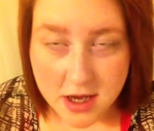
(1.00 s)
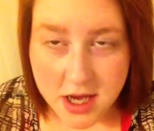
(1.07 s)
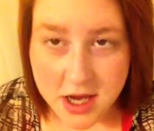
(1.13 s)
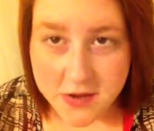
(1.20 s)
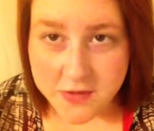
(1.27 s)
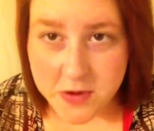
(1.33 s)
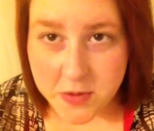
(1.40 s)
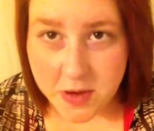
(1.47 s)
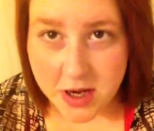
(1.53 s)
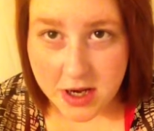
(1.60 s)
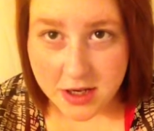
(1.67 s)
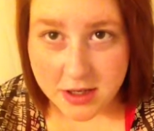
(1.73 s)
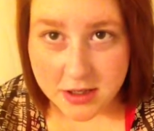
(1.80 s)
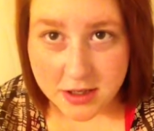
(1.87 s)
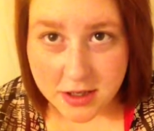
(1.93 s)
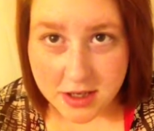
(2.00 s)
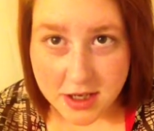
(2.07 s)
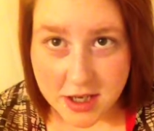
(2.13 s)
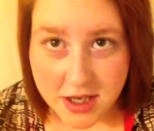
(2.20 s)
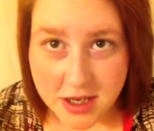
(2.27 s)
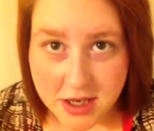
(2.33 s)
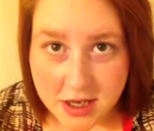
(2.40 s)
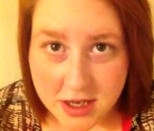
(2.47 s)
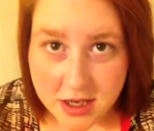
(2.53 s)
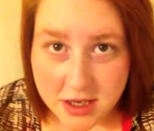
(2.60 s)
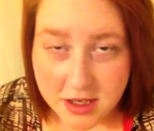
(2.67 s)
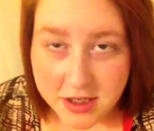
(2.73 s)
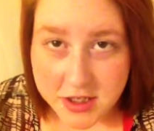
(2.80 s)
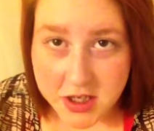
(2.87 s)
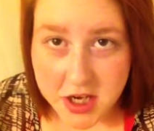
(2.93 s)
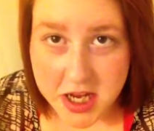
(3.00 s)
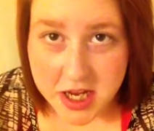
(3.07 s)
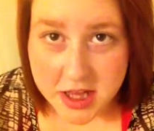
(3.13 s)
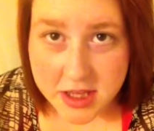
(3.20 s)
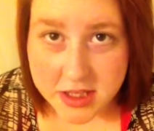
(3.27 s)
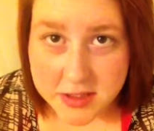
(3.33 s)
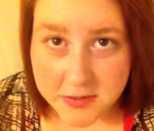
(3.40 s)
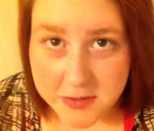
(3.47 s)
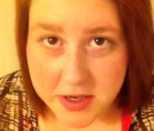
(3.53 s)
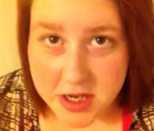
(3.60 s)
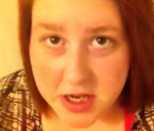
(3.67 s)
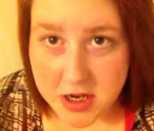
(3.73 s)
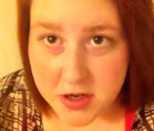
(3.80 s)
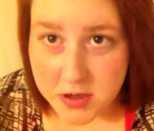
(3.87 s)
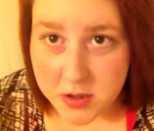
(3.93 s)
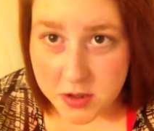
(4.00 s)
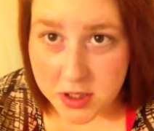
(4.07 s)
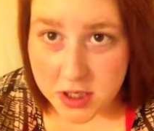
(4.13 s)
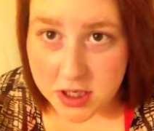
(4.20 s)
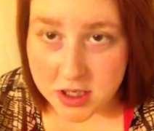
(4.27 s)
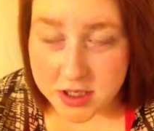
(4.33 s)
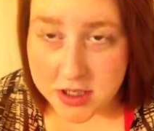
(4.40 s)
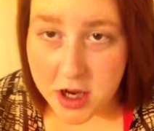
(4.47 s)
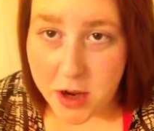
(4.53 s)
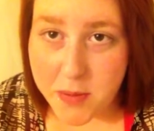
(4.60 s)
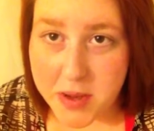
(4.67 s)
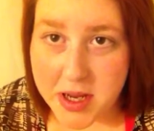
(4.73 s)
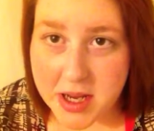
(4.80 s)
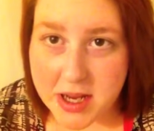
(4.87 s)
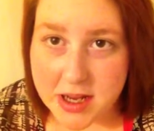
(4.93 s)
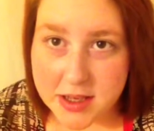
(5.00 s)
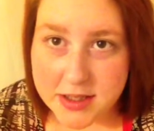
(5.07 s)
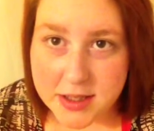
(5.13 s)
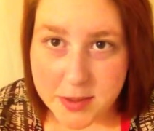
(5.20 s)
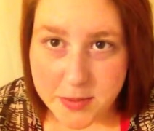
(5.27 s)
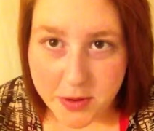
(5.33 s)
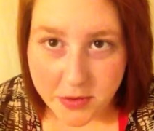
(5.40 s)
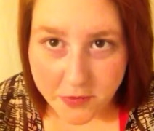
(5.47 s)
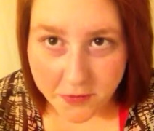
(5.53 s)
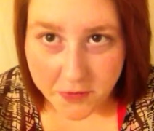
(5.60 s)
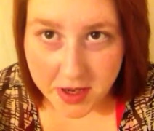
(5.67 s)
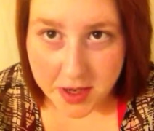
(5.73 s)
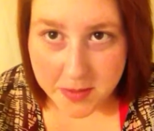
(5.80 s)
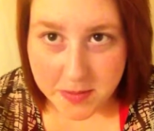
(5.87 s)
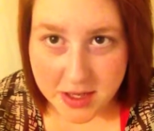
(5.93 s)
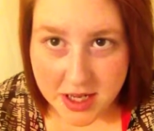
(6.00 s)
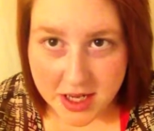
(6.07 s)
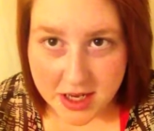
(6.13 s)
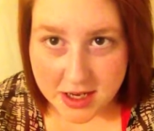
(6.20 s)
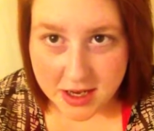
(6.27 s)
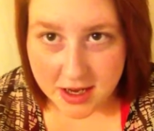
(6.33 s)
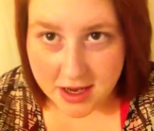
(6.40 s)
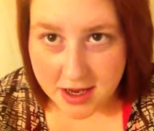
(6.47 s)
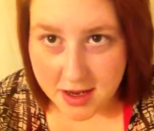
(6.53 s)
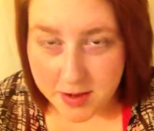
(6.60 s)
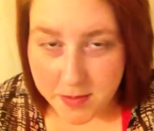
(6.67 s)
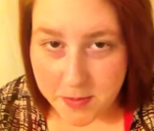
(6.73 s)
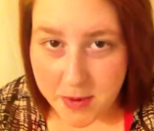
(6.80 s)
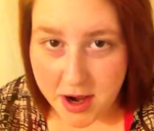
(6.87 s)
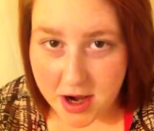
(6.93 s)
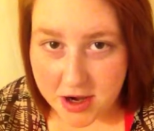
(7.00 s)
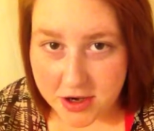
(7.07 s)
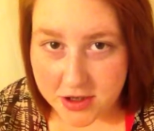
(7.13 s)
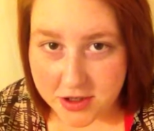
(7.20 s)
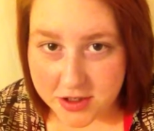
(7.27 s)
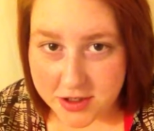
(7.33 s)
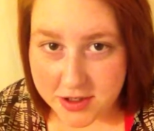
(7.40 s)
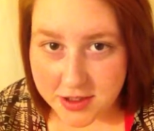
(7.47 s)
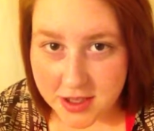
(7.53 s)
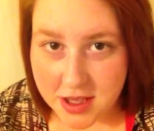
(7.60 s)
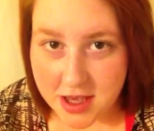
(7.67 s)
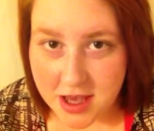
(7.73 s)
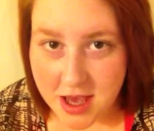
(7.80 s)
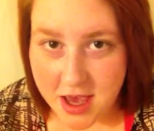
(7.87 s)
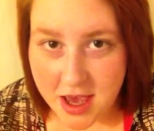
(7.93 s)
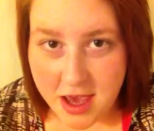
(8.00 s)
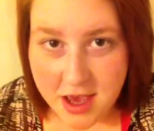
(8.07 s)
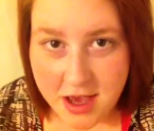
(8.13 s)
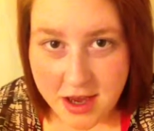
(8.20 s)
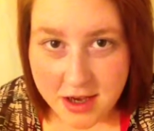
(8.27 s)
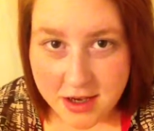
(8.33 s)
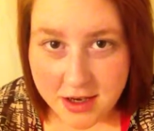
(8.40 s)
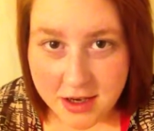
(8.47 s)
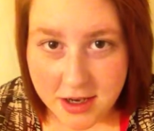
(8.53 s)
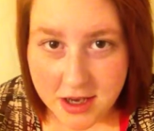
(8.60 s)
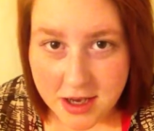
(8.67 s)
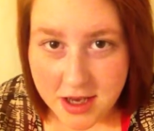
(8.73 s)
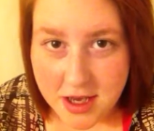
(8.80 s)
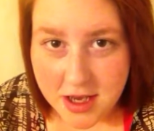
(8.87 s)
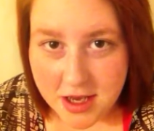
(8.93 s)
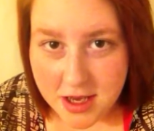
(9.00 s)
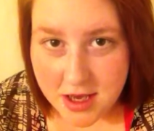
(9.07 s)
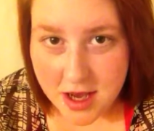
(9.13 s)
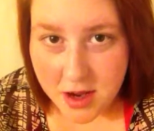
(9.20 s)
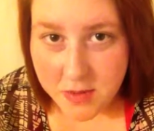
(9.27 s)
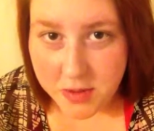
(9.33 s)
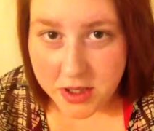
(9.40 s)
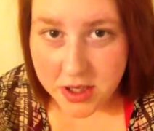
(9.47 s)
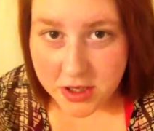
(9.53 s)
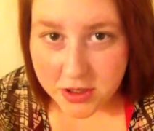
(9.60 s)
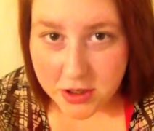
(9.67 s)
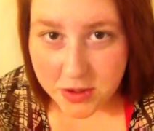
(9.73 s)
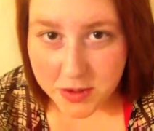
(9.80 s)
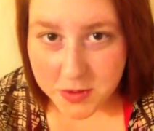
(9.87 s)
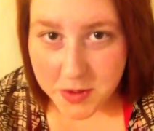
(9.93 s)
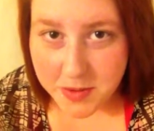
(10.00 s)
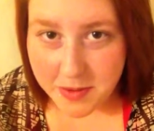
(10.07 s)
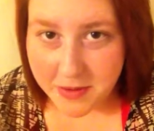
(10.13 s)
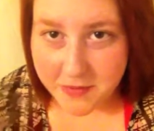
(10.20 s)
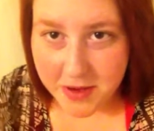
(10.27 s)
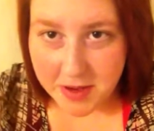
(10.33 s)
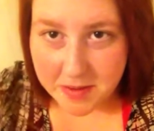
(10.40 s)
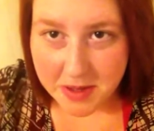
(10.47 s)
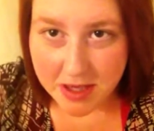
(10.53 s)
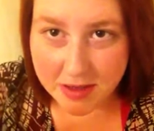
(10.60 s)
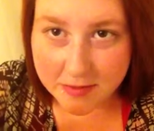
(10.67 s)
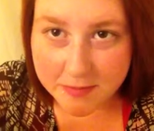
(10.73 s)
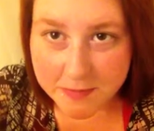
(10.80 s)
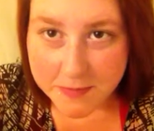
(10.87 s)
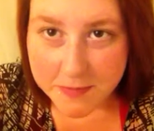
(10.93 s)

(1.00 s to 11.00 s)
Hey everyone! Today this video topic is about family and partners. And I'm really close with my family.